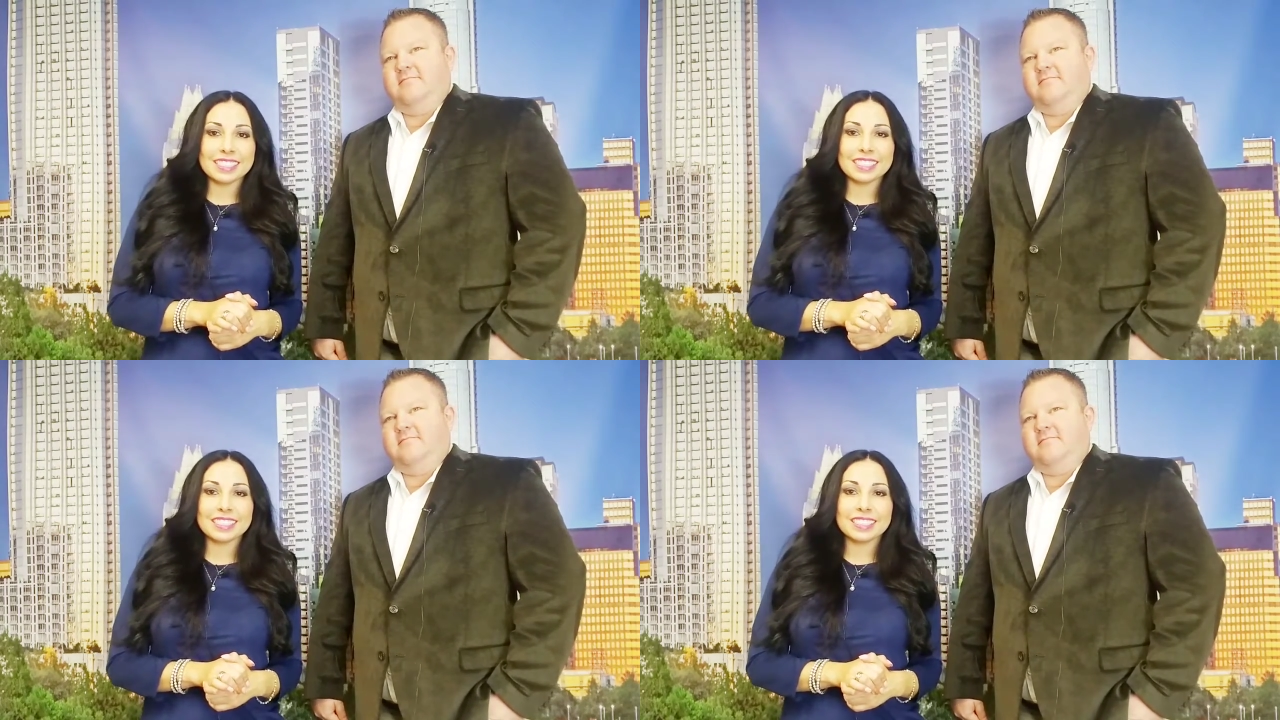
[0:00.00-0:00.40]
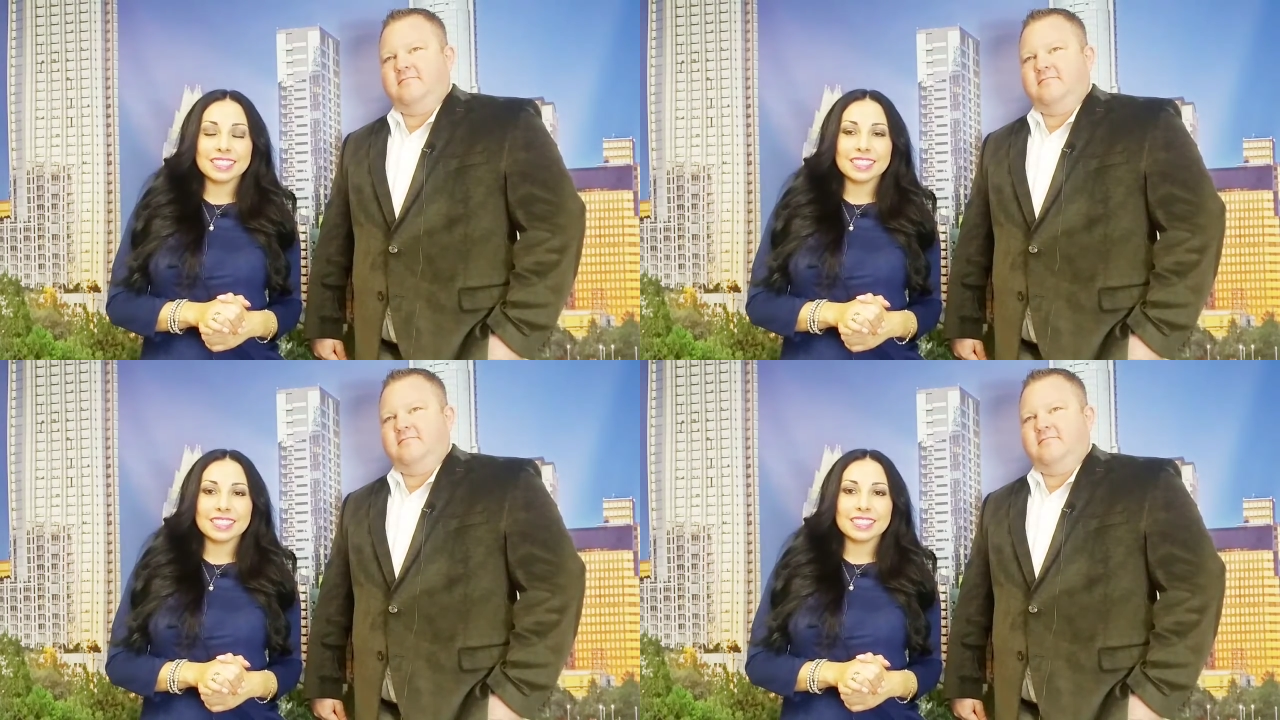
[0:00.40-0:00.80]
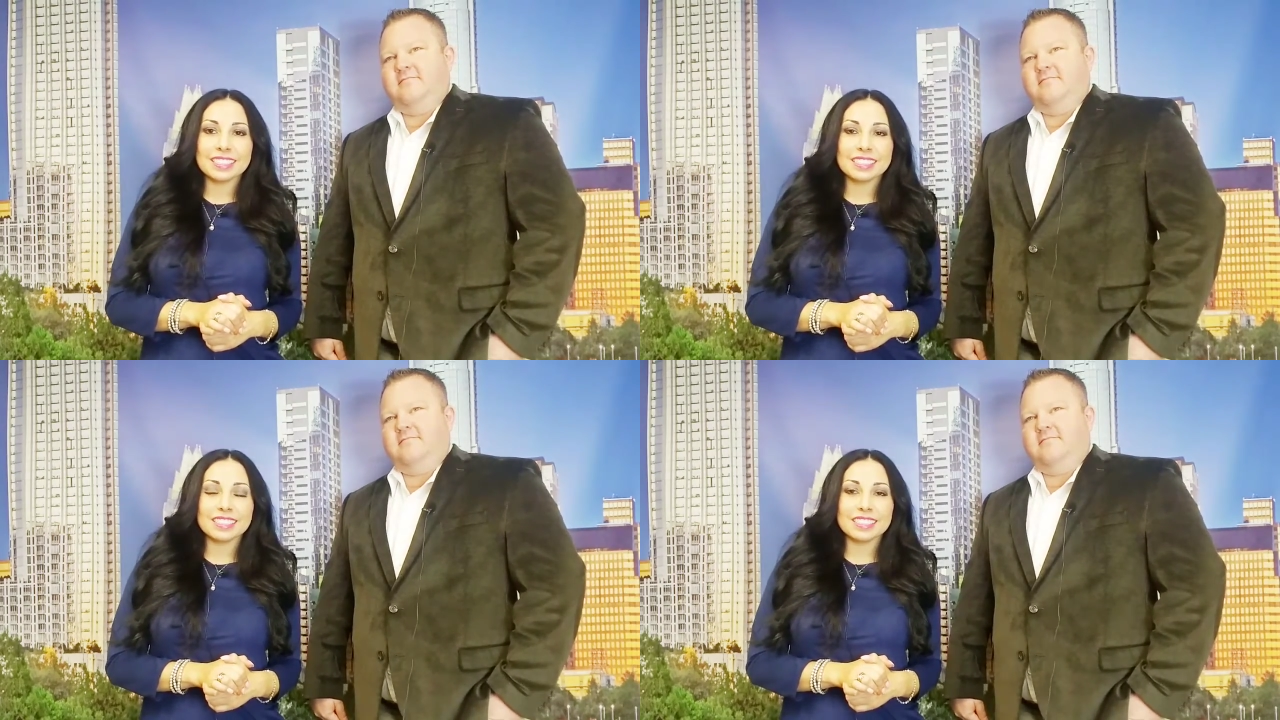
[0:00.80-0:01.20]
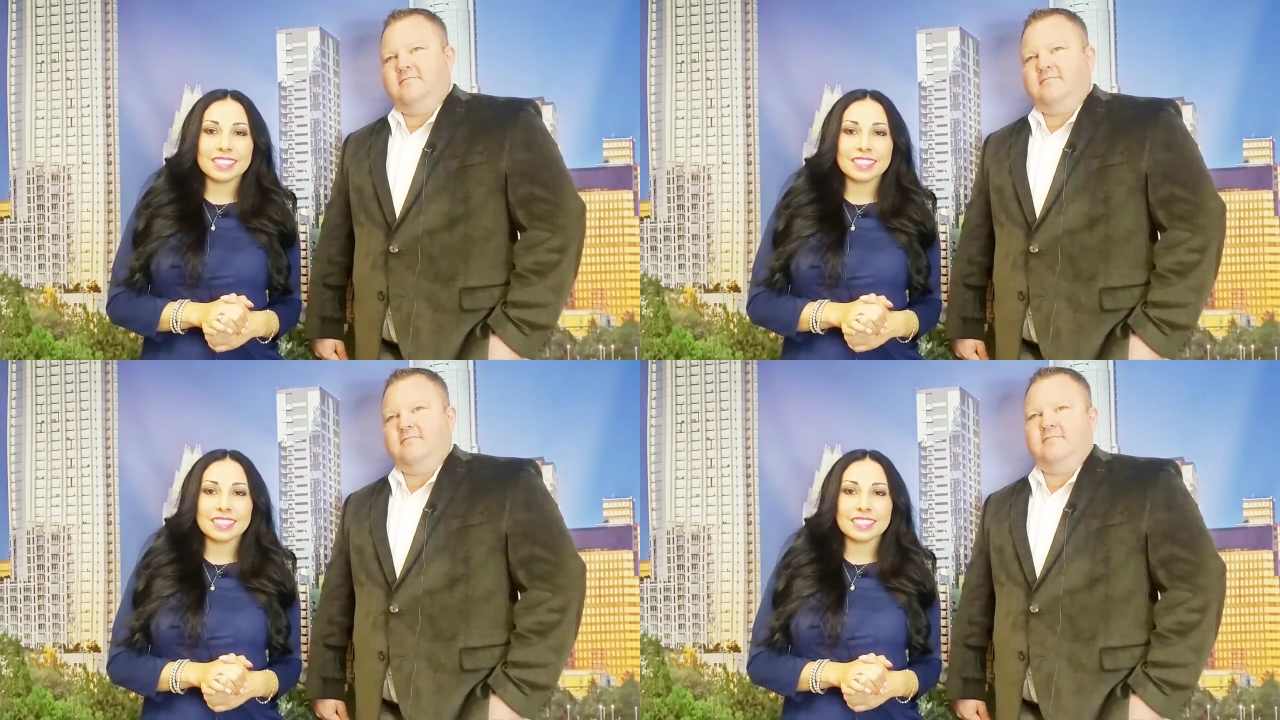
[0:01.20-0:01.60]

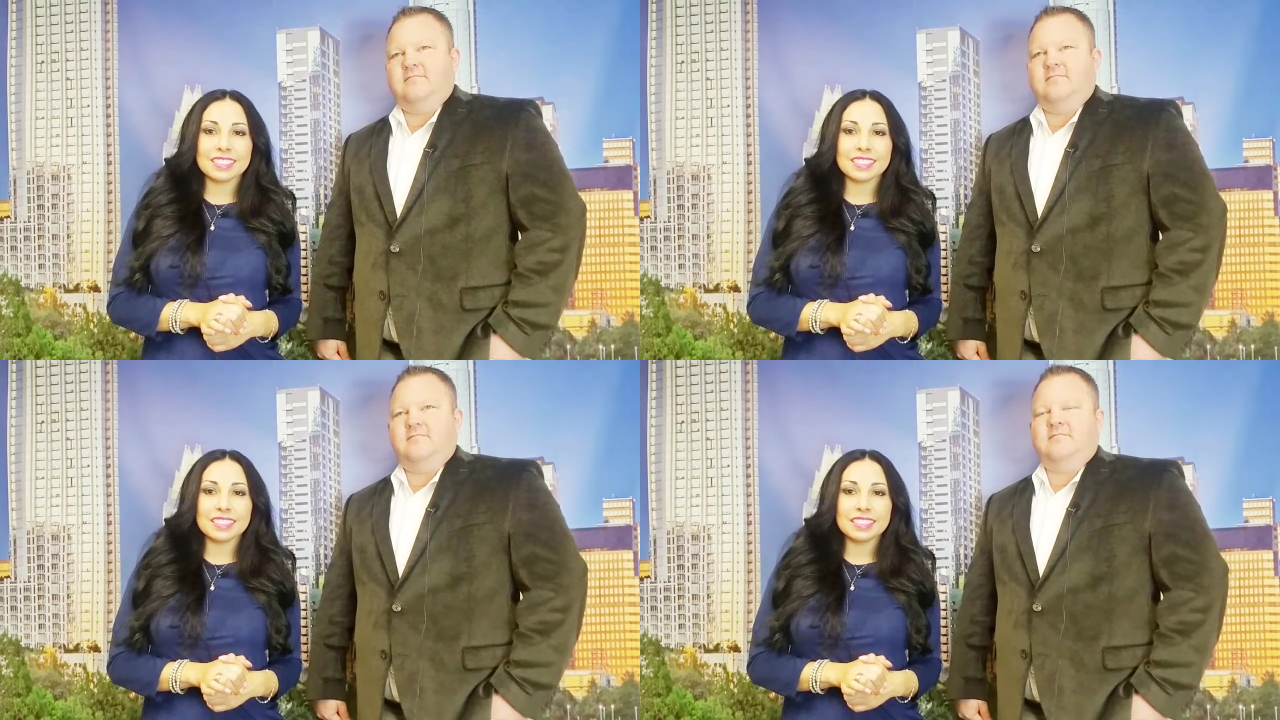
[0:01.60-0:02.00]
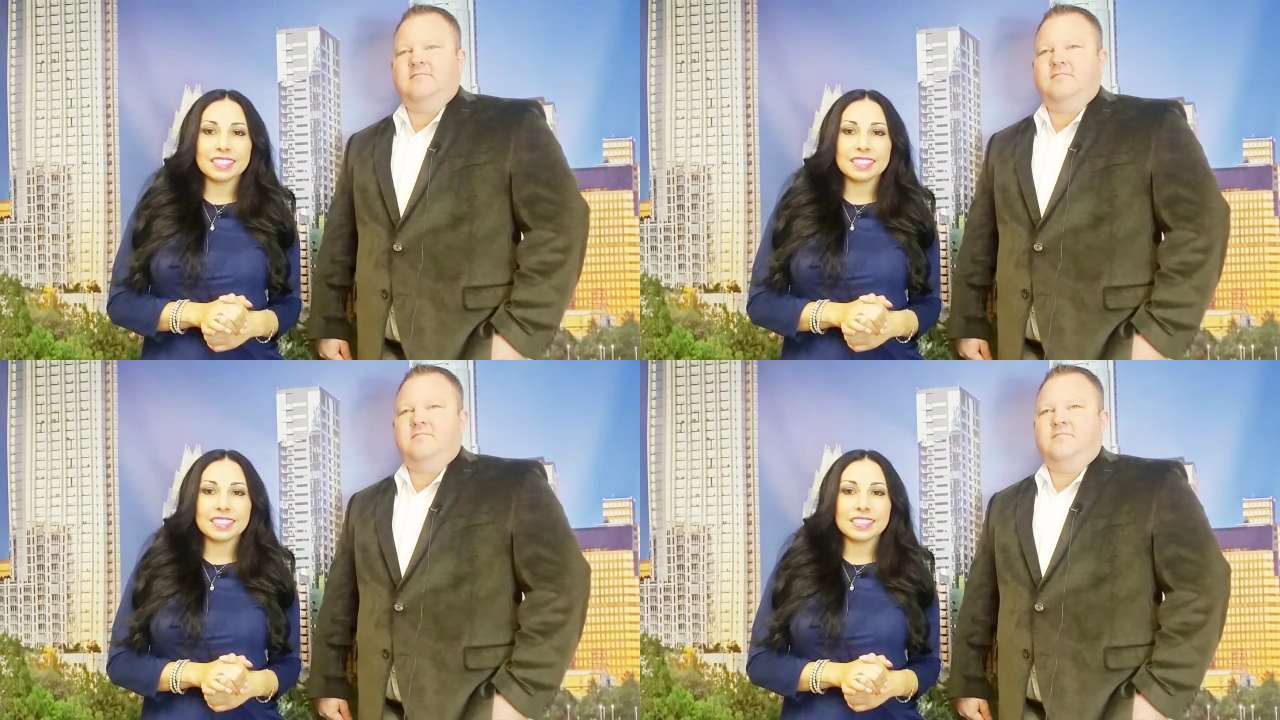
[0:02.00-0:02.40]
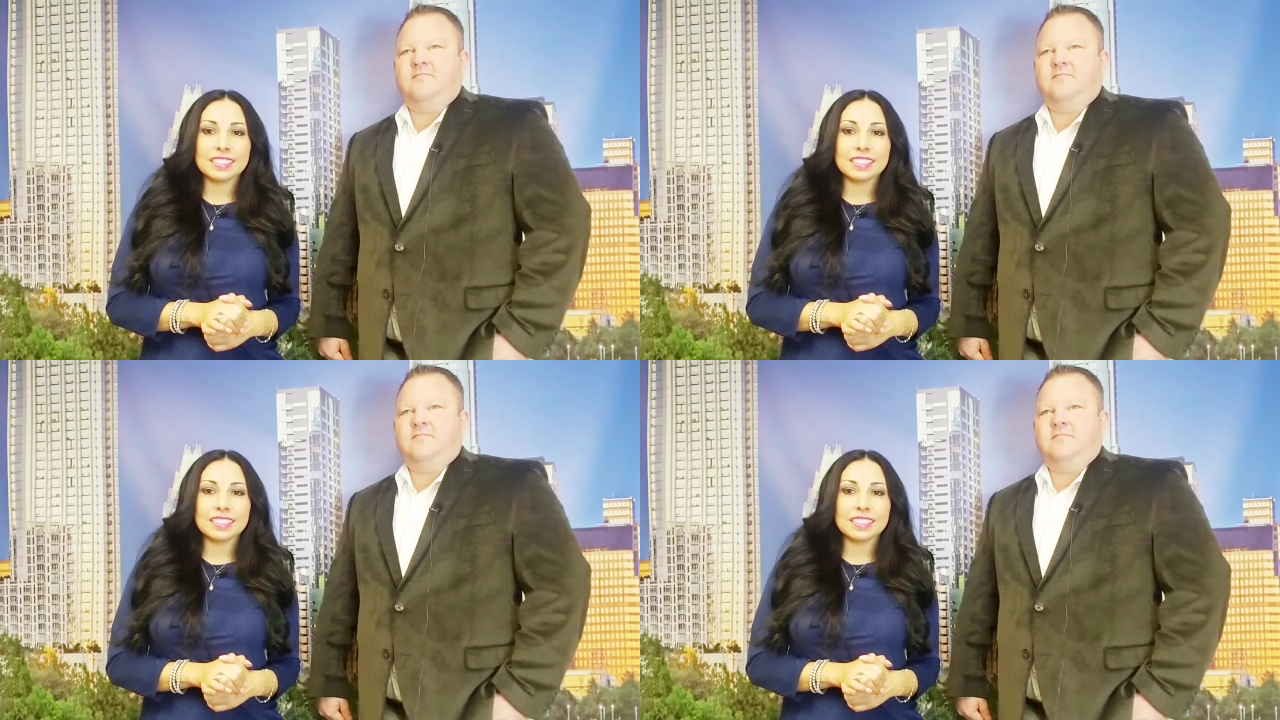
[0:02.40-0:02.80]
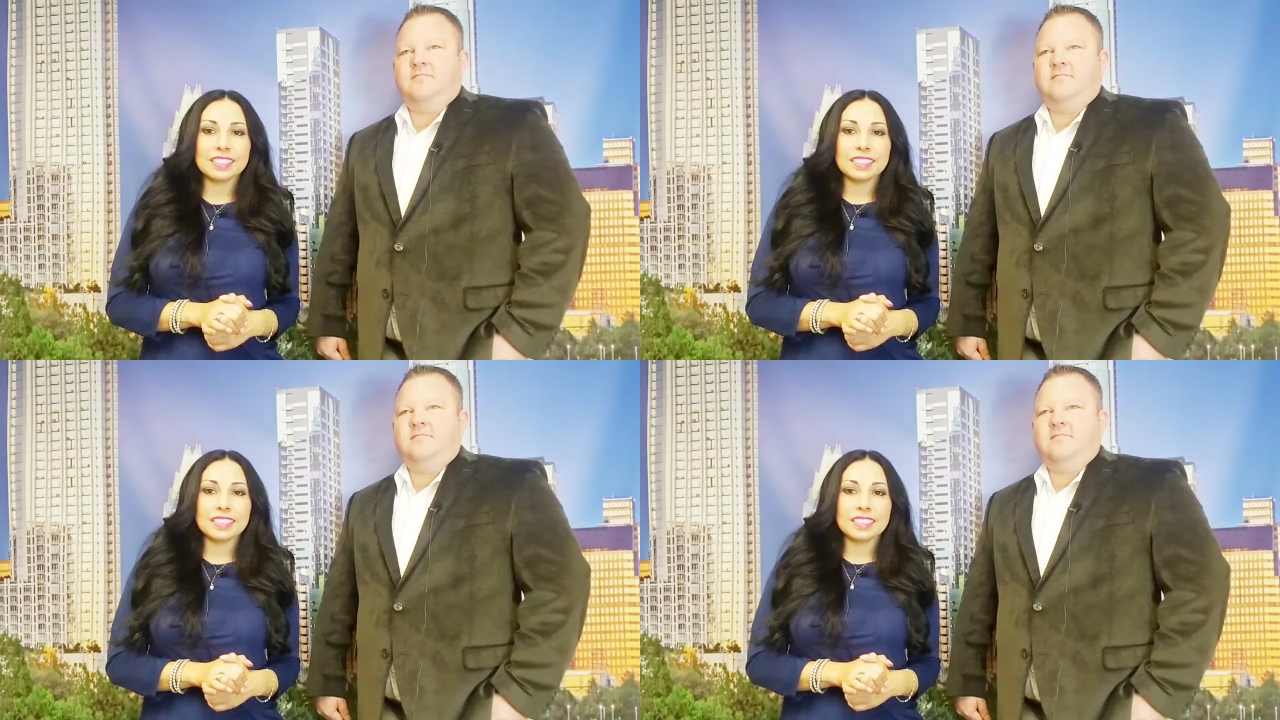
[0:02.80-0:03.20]

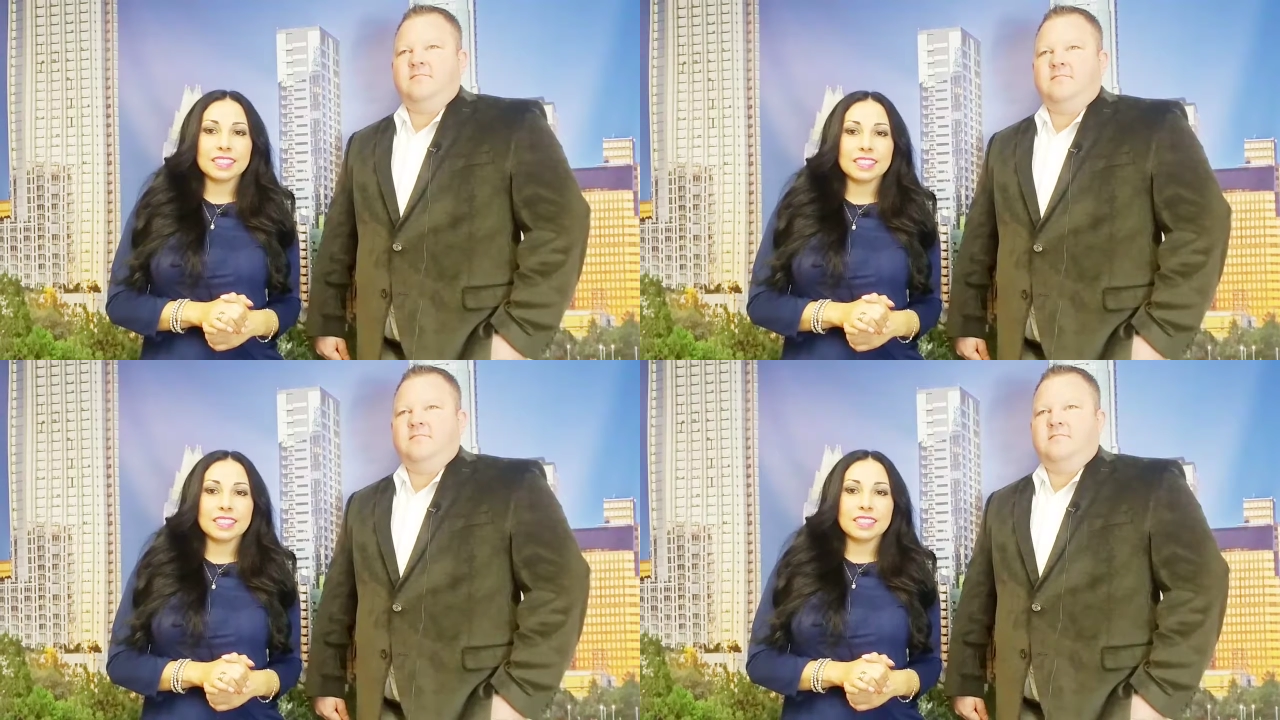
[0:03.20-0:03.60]
[no speech]